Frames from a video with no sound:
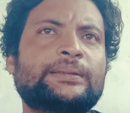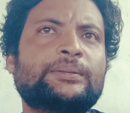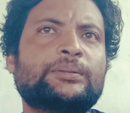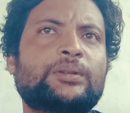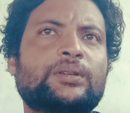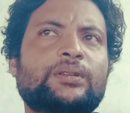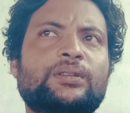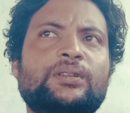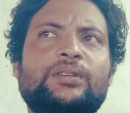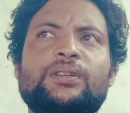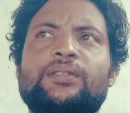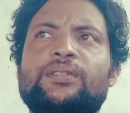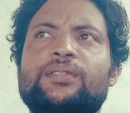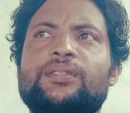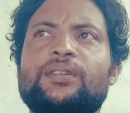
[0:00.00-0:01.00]

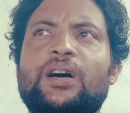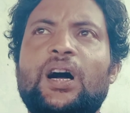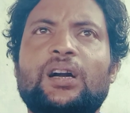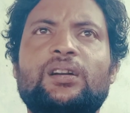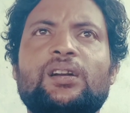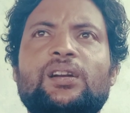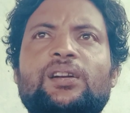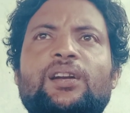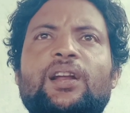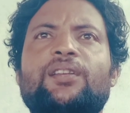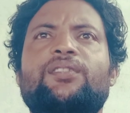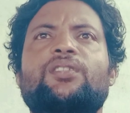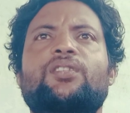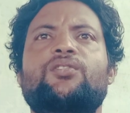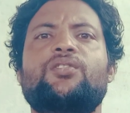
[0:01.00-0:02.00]
This utterly
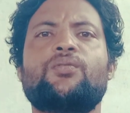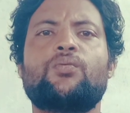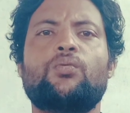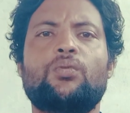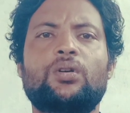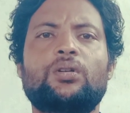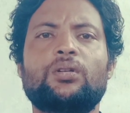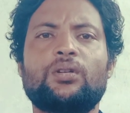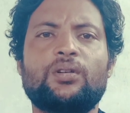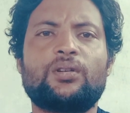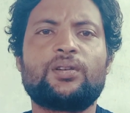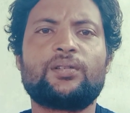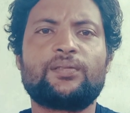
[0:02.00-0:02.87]
destructive world